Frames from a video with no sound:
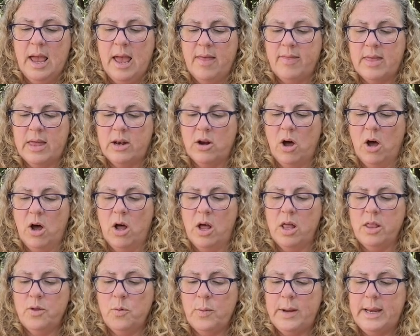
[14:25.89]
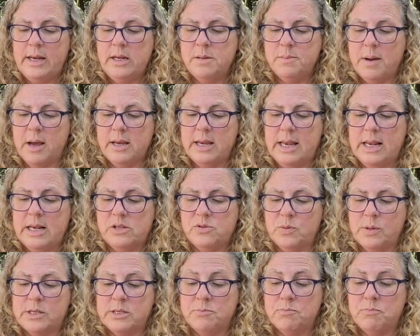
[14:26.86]
And then all the winged monkeys,
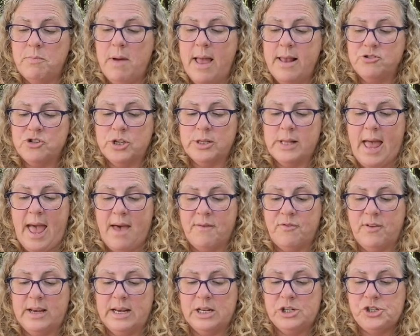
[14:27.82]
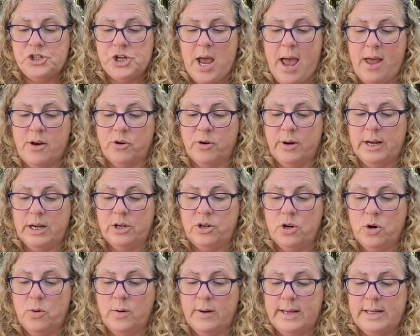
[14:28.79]
with much laughing and chattering
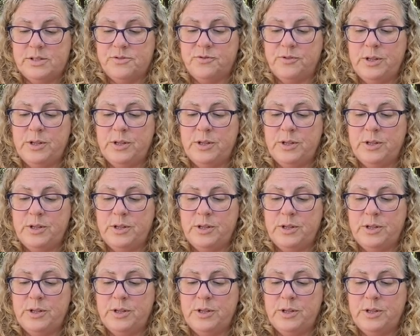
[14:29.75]
and noise,